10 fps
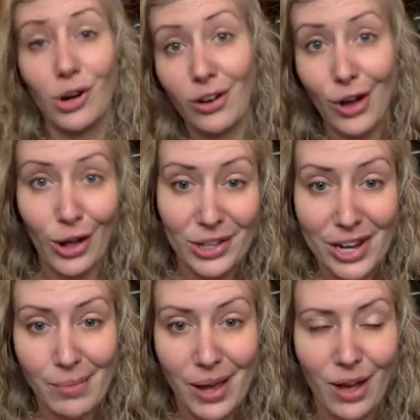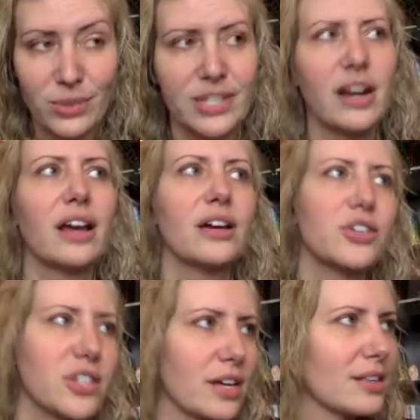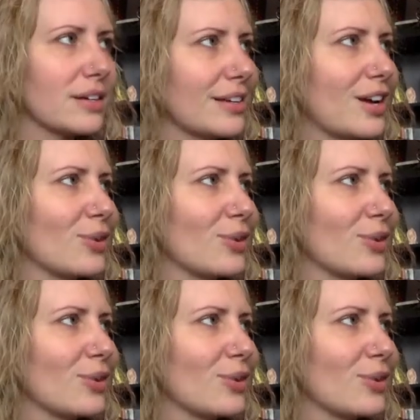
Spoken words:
on holiday pounds, and I understand that,